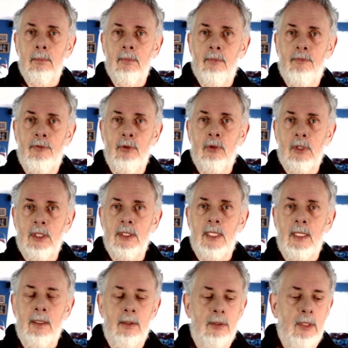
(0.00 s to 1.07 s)
fuel
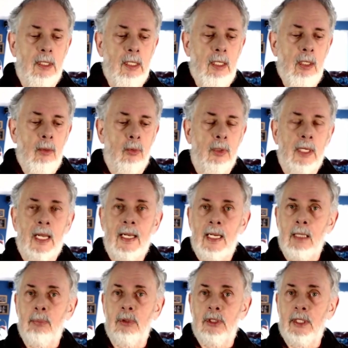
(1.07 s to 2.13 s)
containers, were not
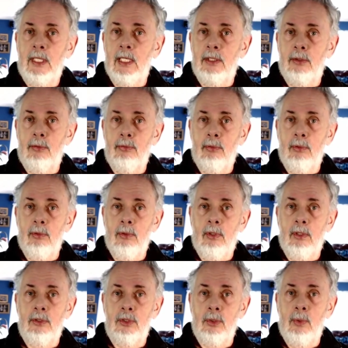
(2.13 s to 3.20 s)
able to get through the
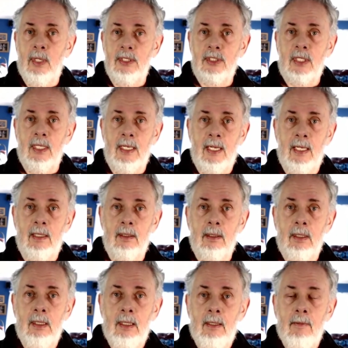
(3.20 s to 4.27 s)
Suez Canal
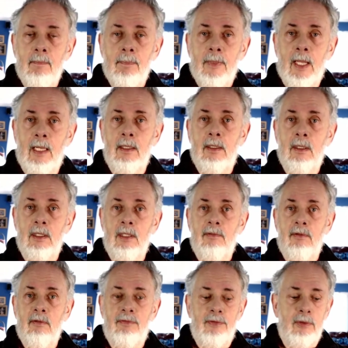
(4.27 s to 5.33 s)
and
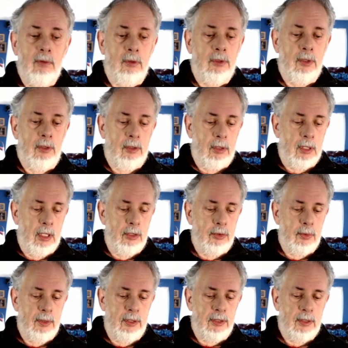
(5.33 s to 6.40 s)
deliver fuel to their
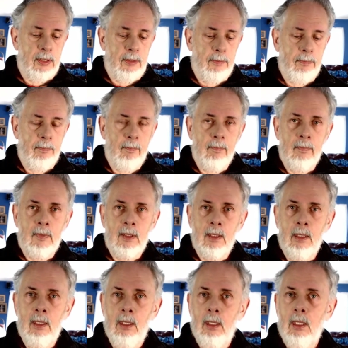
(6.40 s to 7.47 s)
countries.
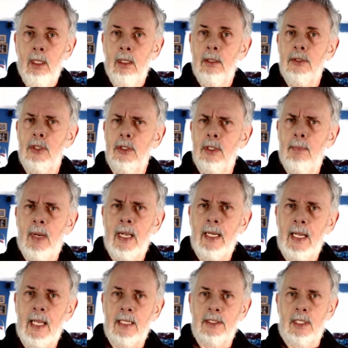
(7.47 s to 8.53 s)
So you might
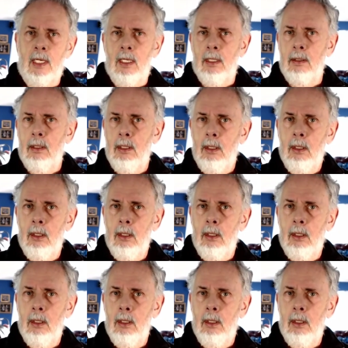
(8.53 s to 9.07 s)
ask, Art,